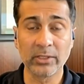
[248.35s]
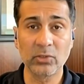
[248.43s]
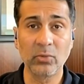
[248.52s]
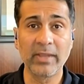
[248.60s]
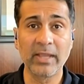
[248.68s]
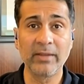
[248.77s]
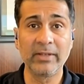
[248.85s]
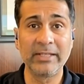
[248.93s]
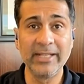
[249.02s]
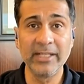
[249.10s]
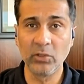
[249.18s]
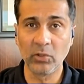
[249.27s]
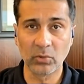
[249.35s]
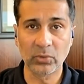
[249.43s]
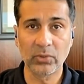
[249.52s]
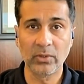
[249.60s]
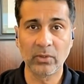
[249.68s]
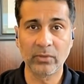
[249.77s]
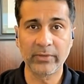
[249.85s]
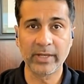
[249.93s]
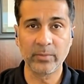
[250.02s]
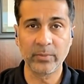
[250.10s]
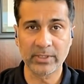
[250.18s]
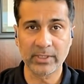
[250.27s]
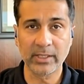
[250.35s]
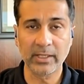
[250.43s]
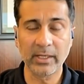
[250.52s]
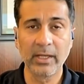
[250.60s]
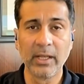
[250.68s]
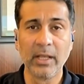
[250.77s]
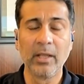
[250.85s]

So we have a degrowth of 10%. Mm.